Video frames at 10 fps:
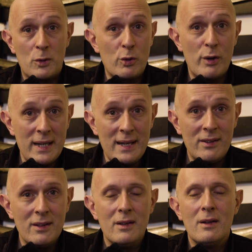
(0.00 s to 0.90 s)

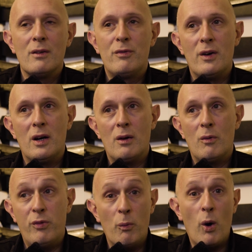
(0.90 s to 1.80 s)
credit for
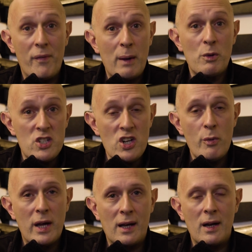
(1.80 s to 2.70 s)
what they were
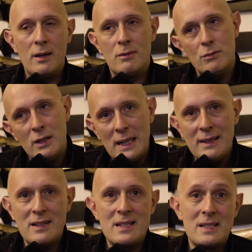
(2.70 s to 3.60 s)
doing. And really,
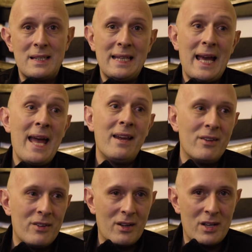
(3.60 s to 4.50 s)
this is the
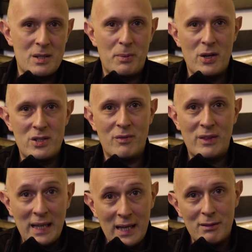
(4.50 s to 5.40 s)
end, I suppose, of
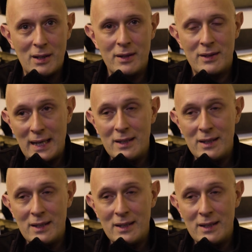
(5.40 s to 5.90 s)
the era. The